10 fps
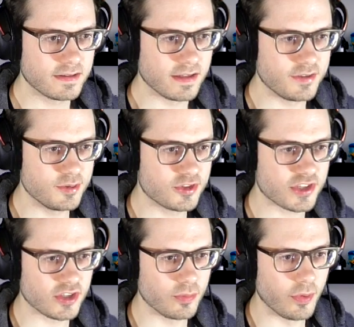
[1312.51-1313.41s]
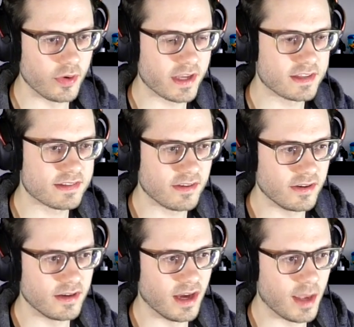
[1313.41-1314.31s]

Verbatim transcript: Let's use Shadow Ball against uh,